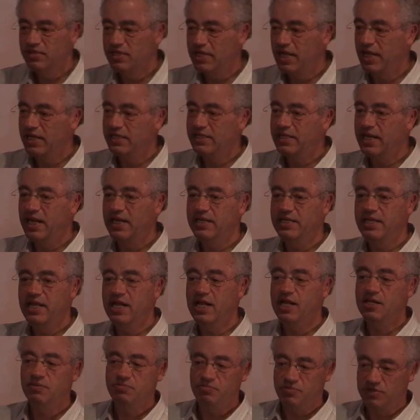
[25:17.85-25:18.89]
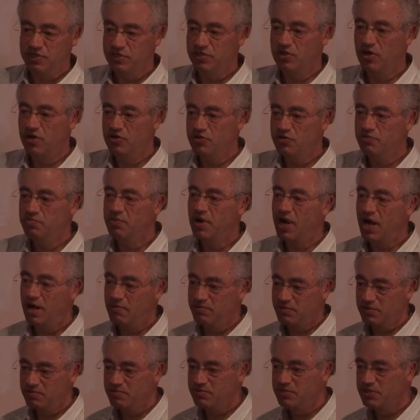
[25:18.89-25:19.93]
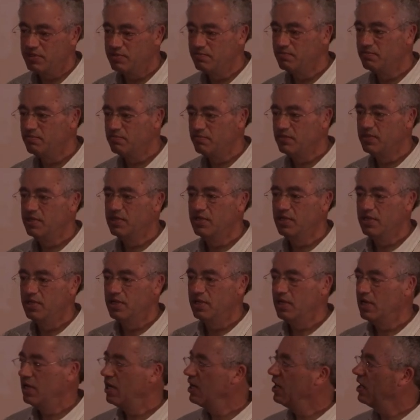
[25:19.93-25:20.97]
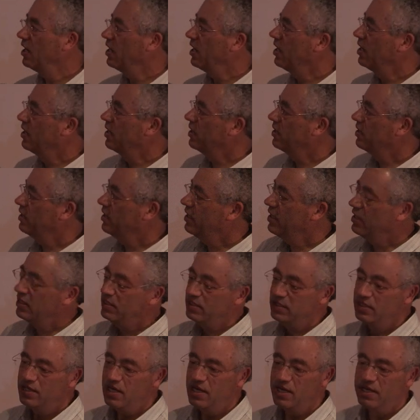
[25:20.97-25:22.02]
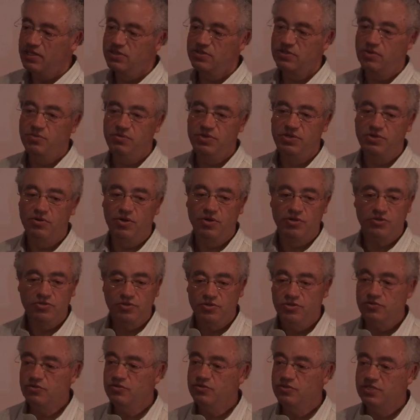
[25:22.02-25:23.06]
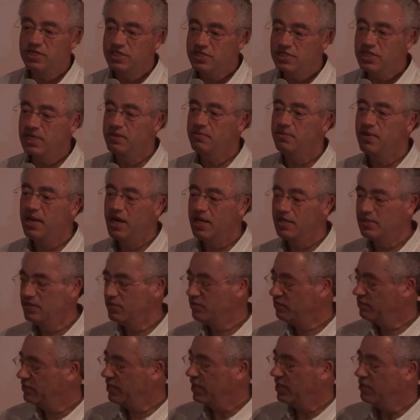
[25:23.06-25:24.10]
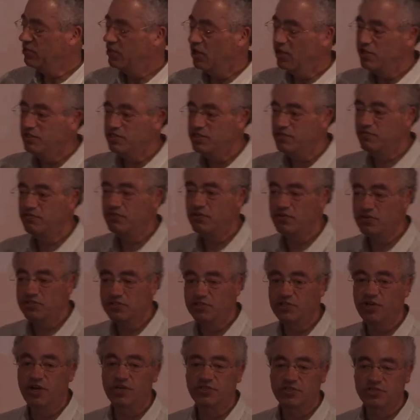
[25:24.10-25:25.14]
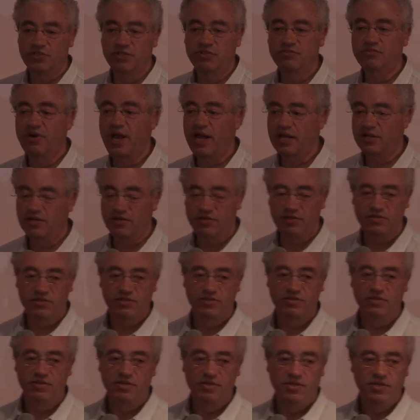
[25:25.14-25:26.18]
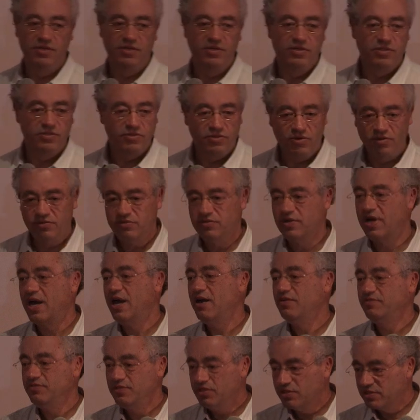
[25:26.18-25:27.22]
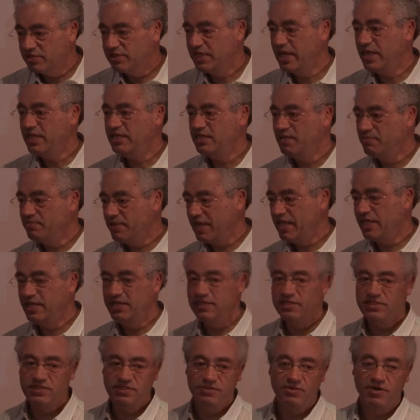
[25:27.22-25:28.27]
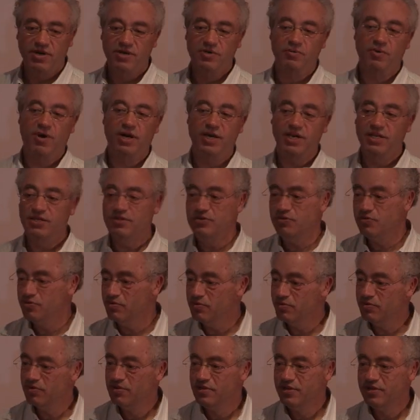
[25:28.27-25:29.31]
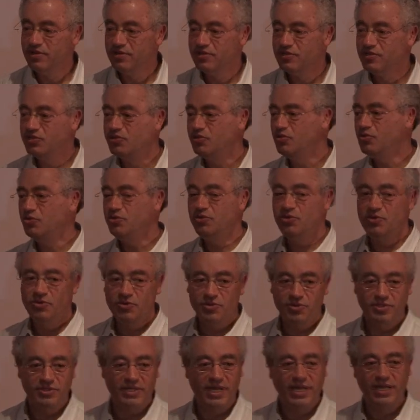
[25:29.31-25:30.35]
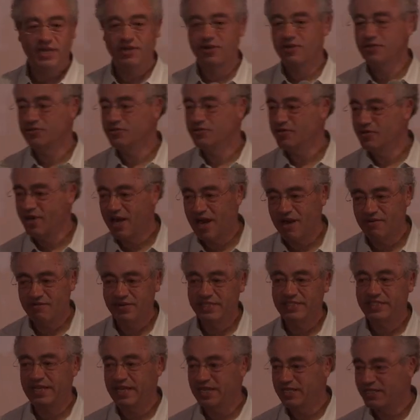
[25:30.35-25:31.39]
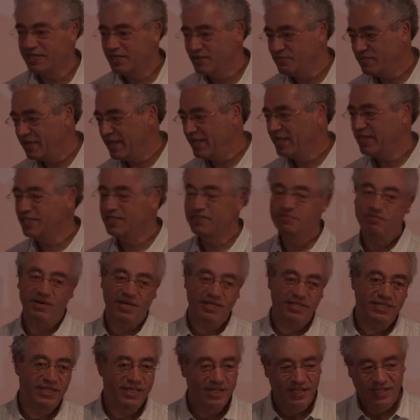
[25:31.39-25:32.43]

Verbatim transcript: that can help with those problems. Uh, and uh, so we also use the same kind of technology for structured records. So you have your database, you acquire a new studio, they also have a database, but